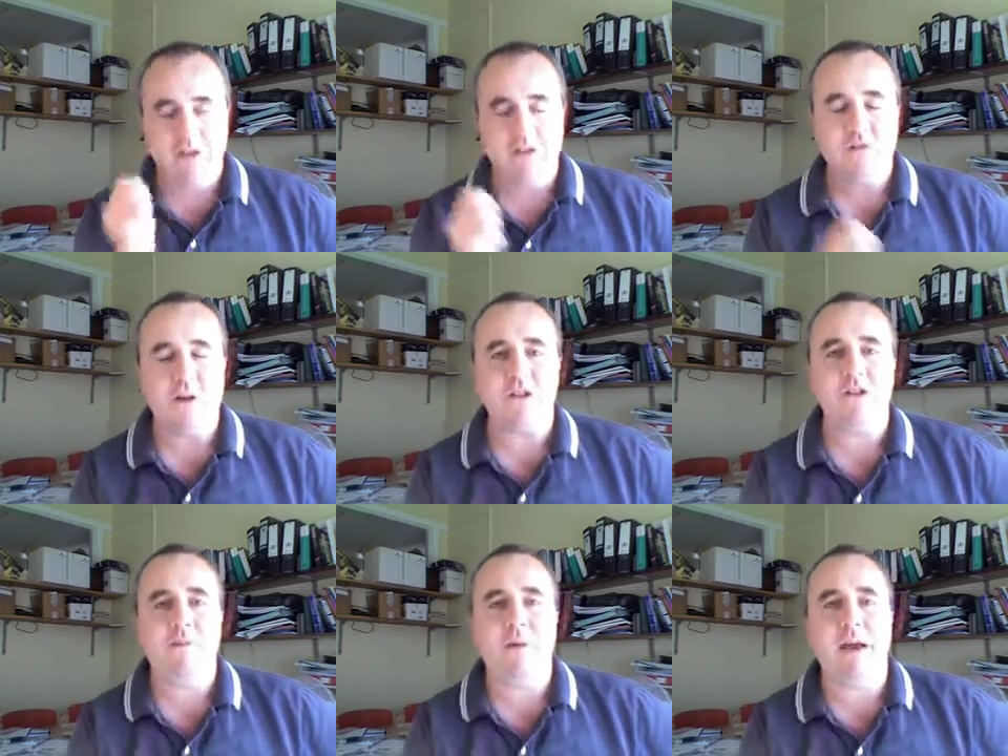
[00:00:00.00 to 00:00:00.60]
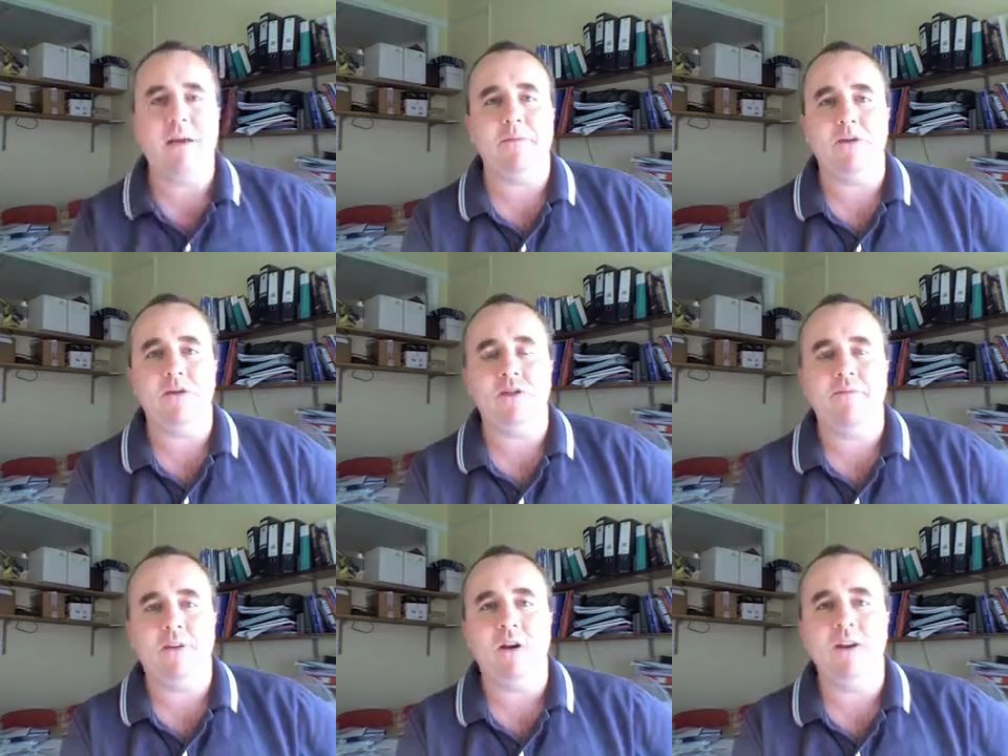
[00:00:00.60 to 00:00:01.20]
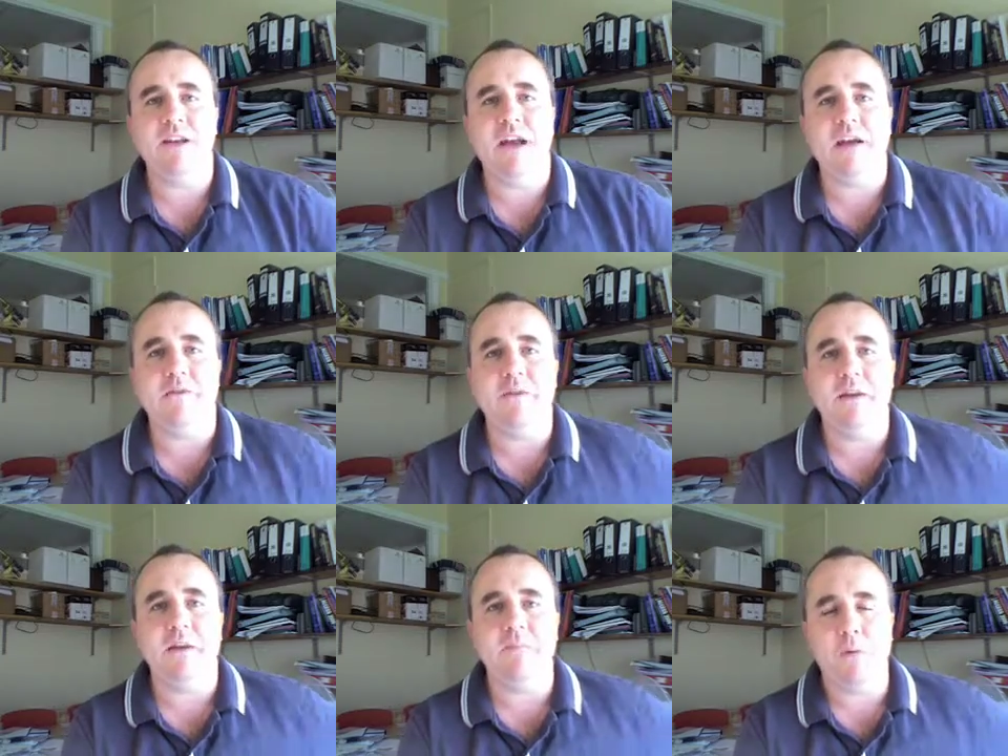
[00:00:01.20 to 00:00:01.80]
to actually be able to find
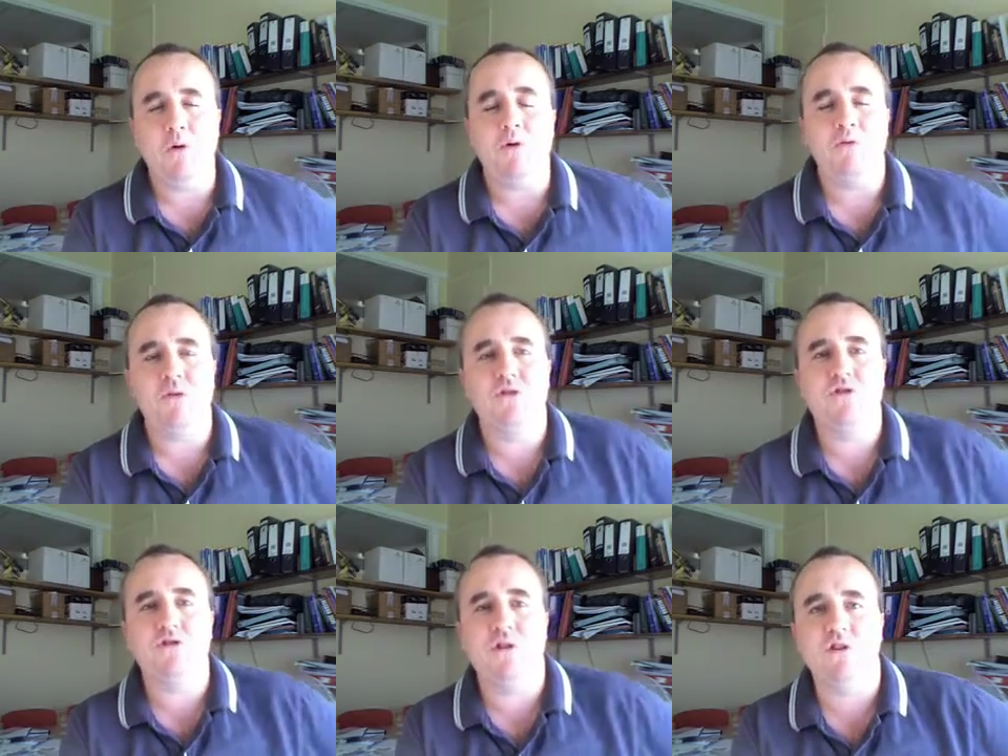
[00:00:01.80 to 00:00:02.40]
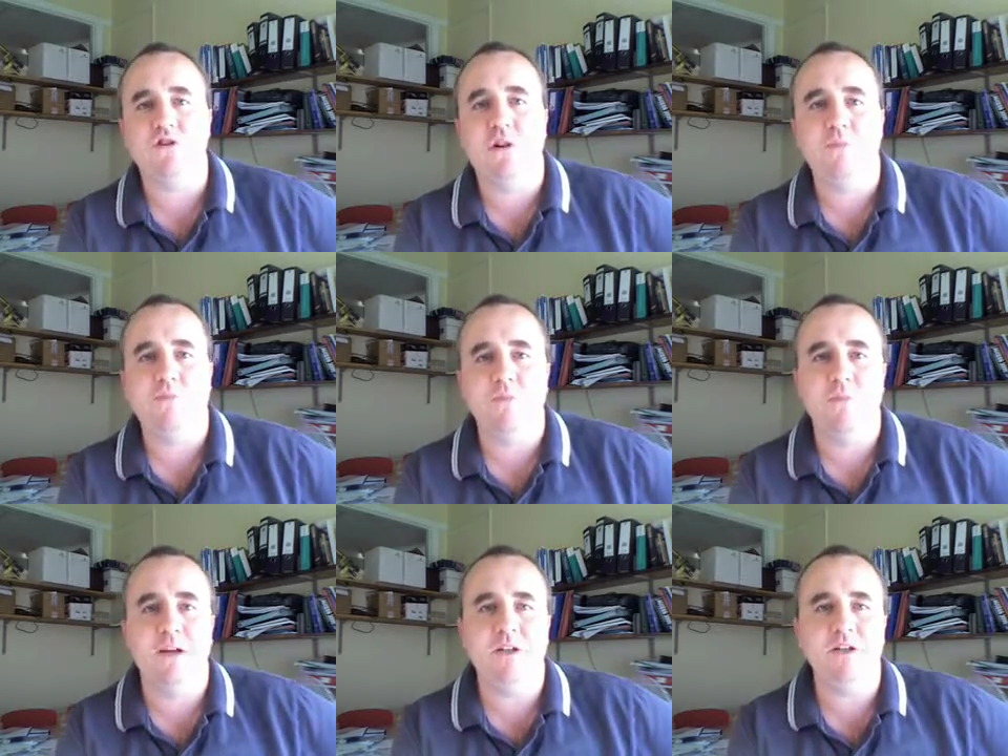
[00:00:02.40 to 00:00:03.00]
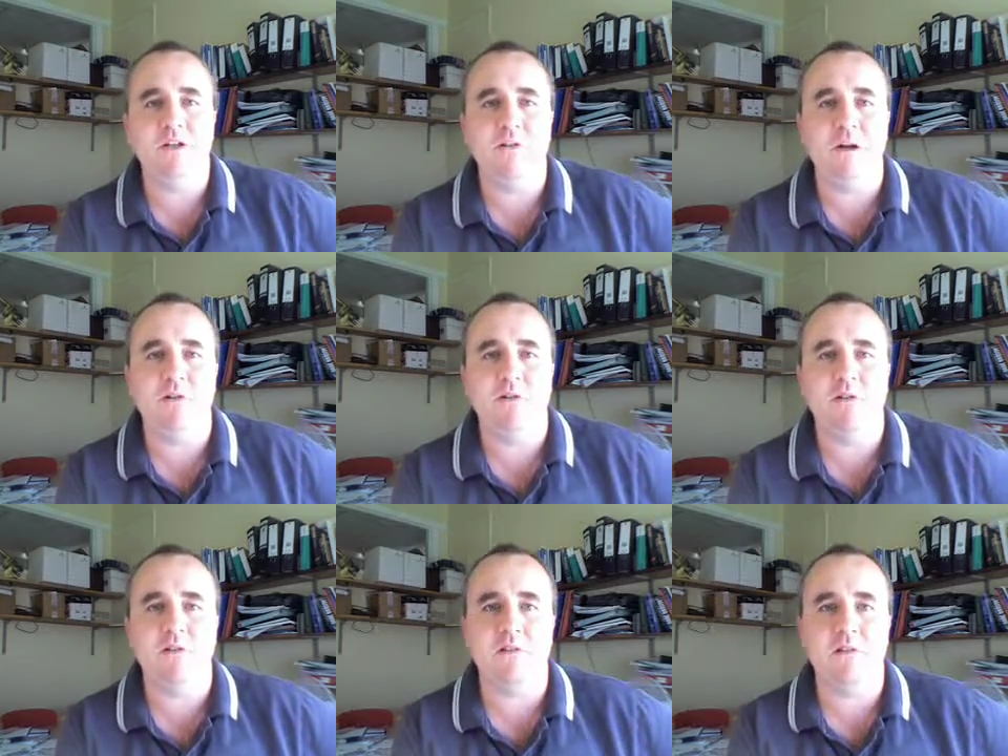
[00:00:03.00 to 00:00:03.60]
out important structural information about
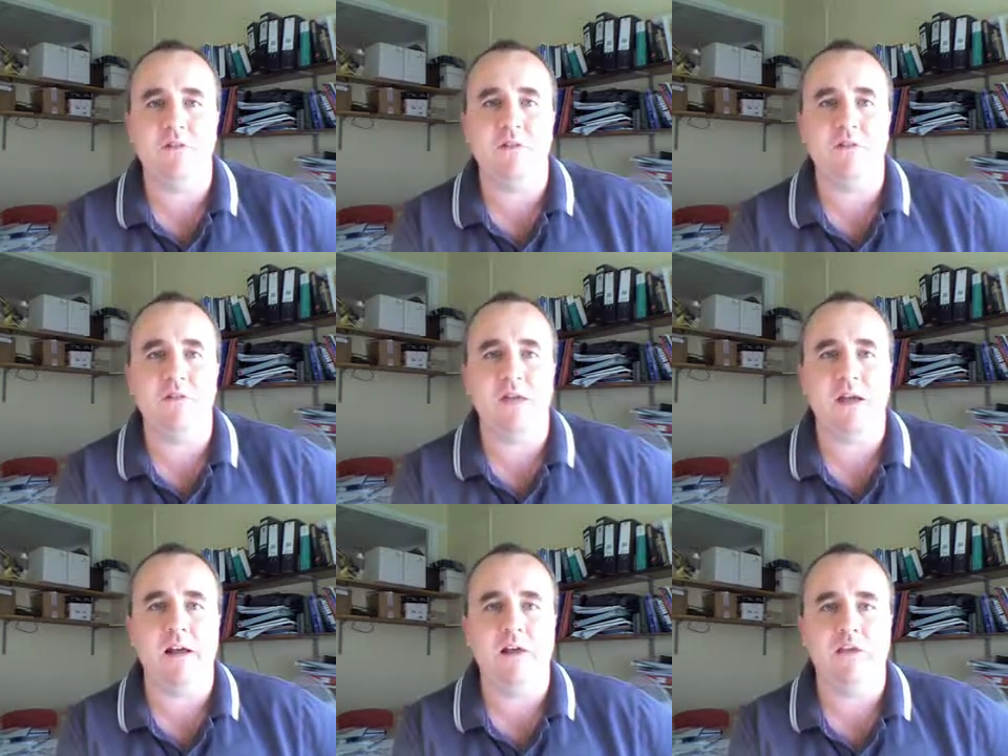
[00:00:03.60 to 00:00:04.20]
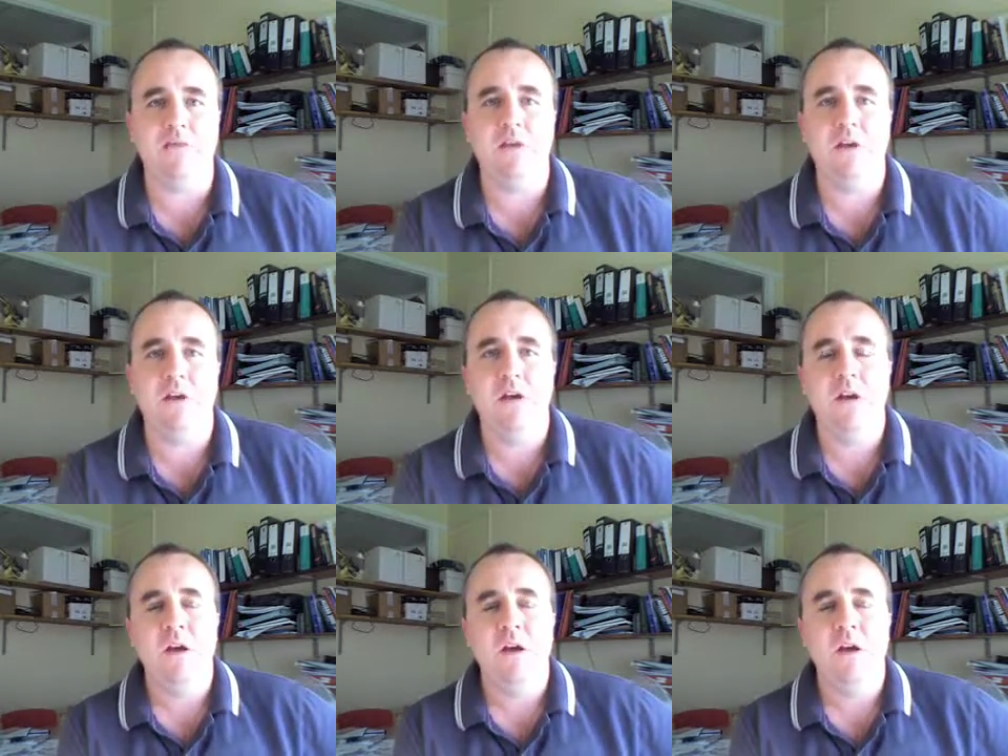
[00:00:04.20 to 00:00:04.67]
crystals themselves.